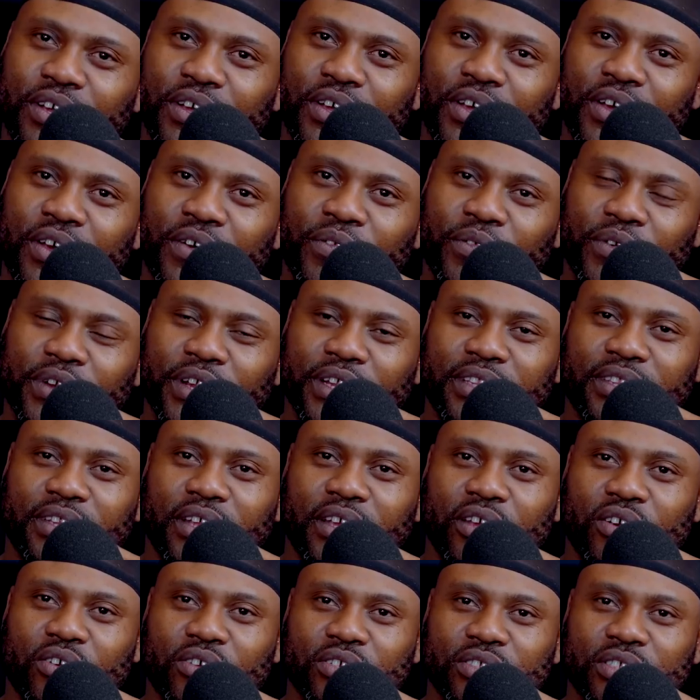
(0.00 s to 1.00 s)
for that thing,
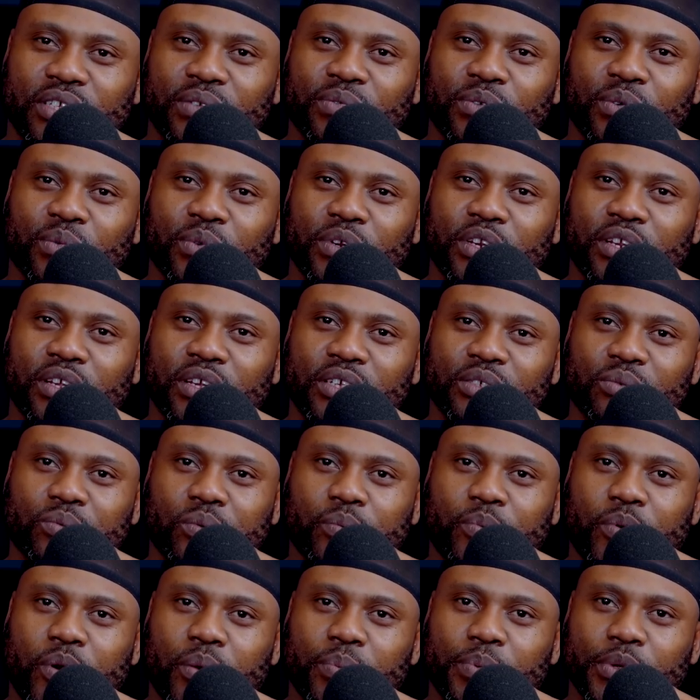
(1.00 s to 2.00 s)
because even when niggas were
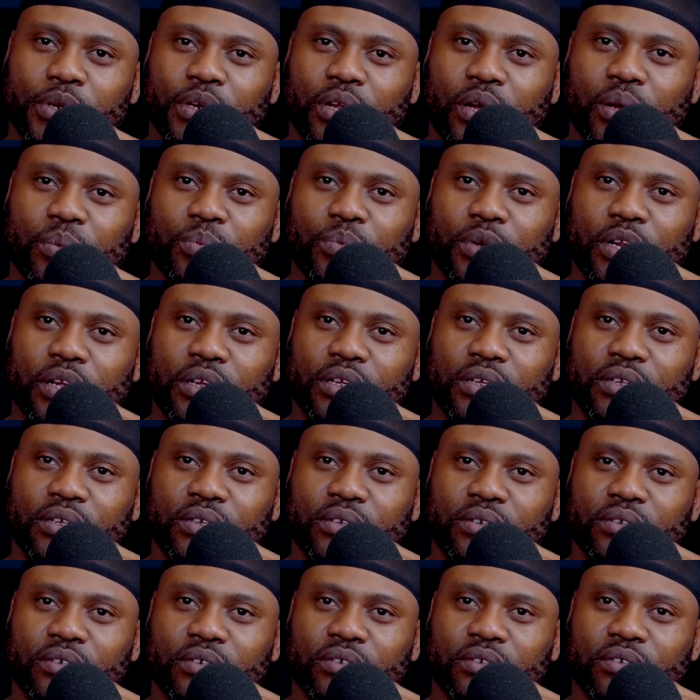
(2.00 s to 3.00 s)
popping up, like,
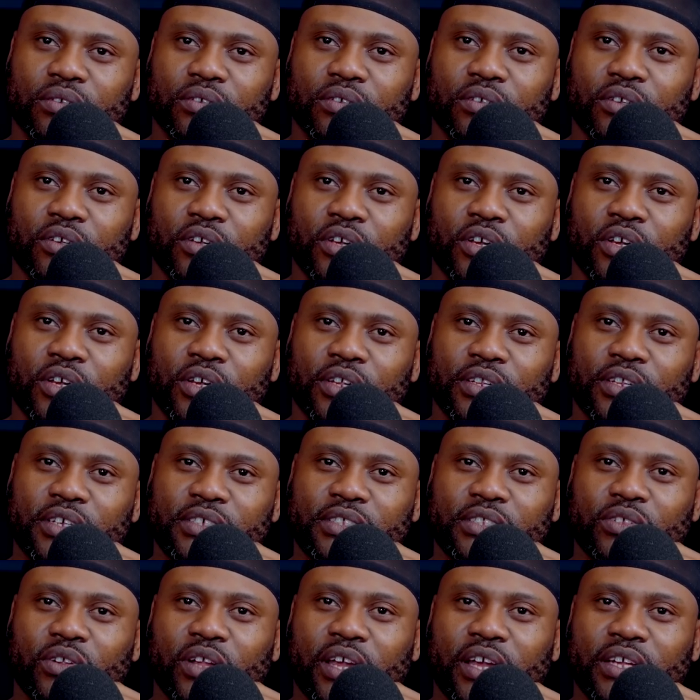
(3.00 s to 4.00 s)
they
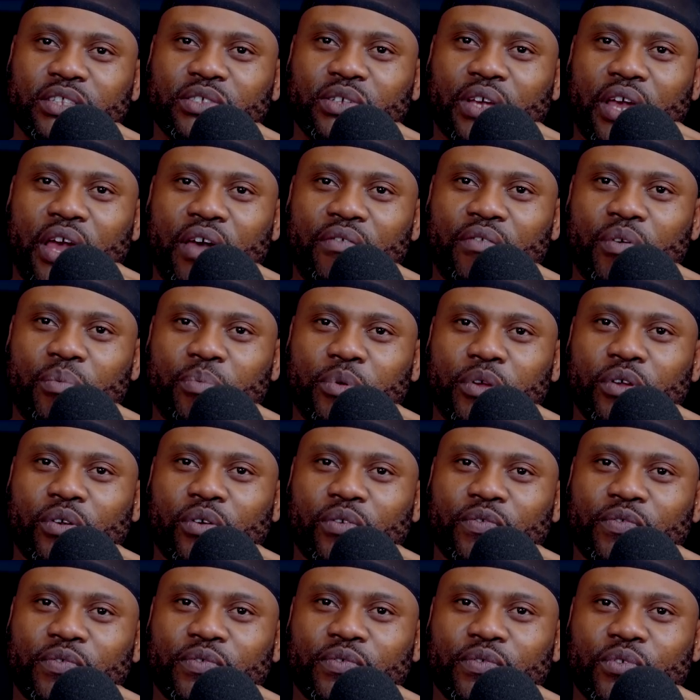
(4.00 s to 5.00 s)
still had to have a bit
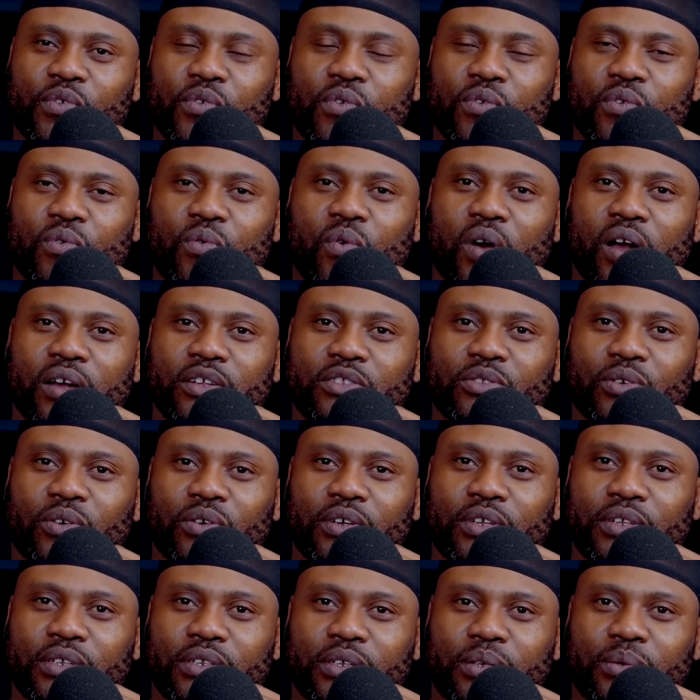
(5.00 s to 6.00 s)
of Kwaito
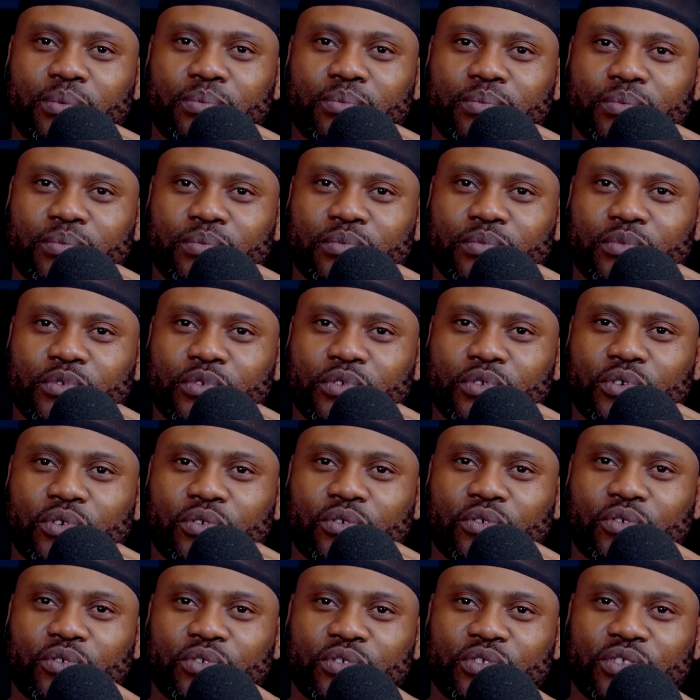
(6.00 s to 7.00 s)
in them.
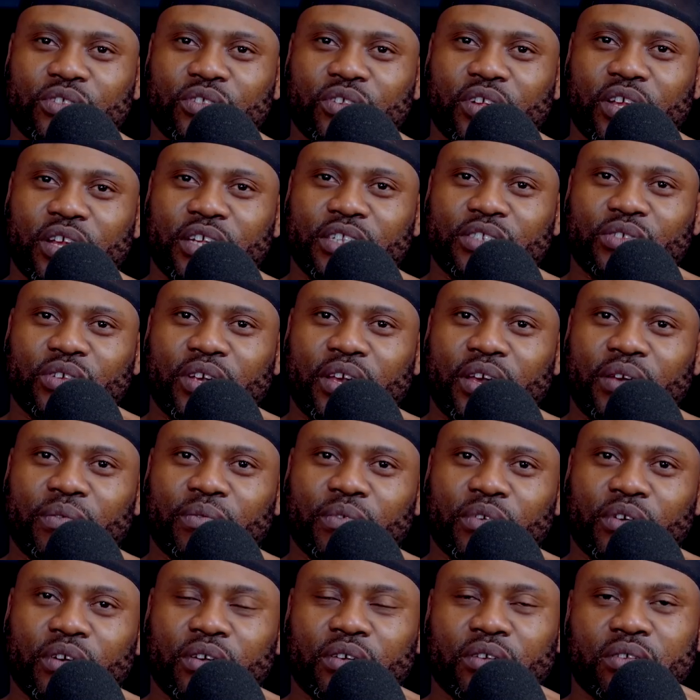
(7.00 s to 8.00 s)
You still had to have
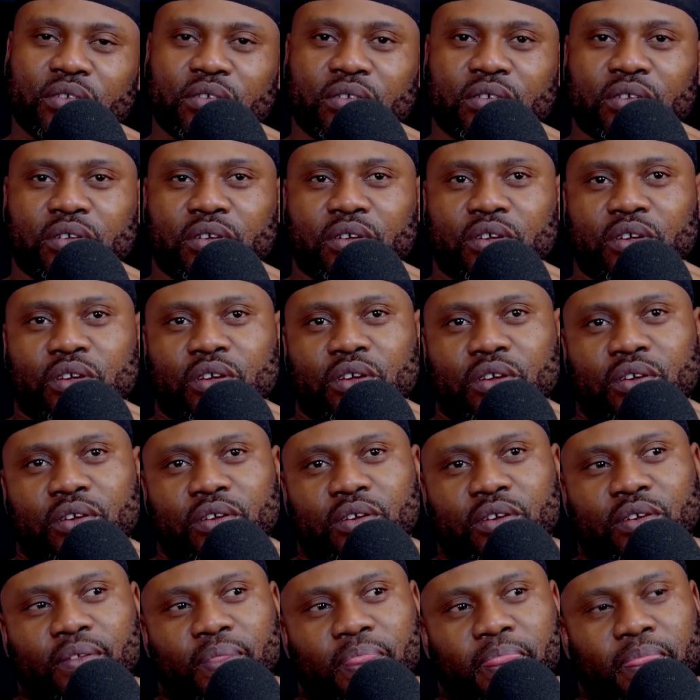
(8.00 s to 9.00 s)
a,
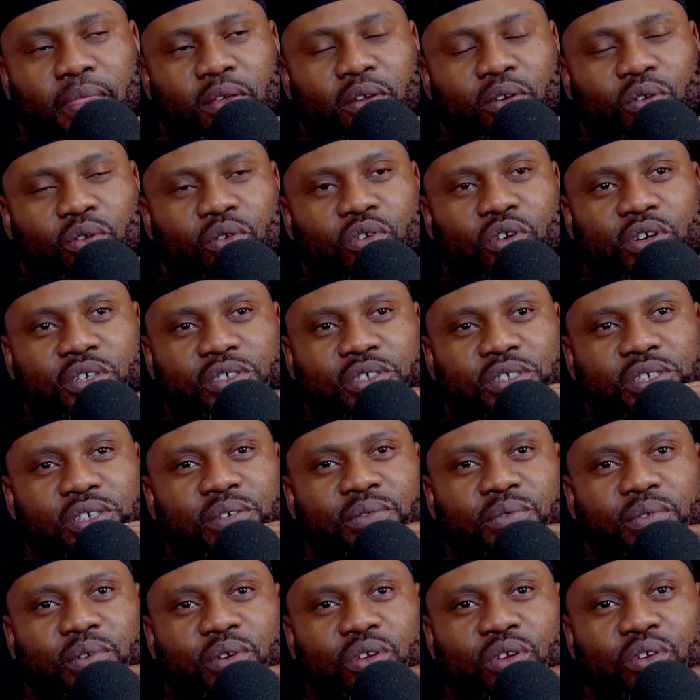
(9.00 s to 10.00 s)

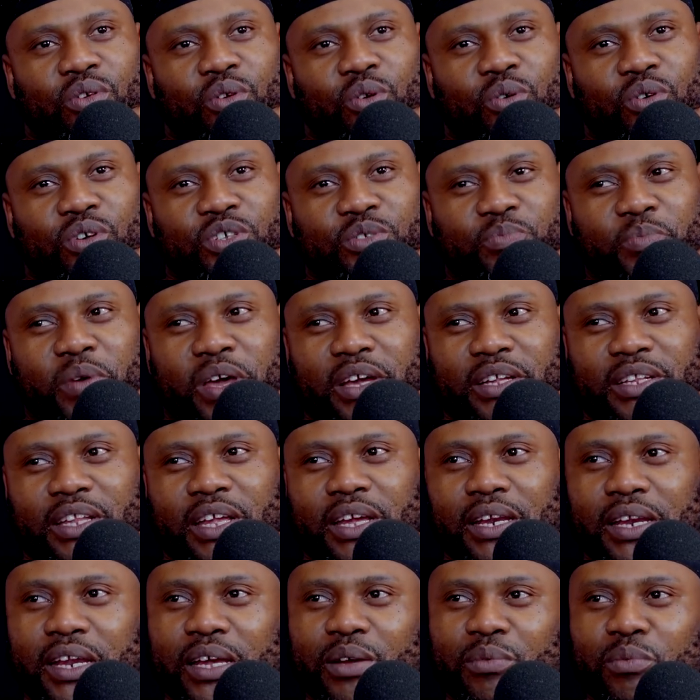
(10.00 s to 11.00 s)
because back then,
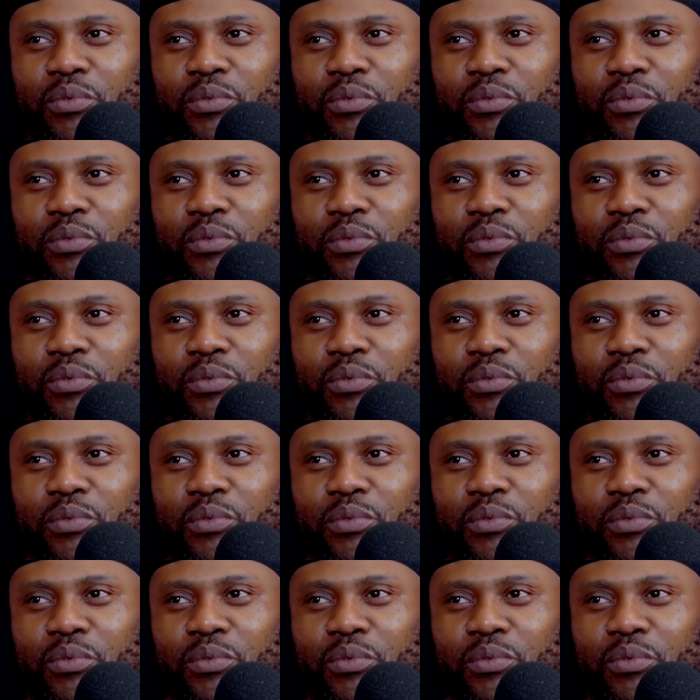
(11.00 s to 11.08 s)
like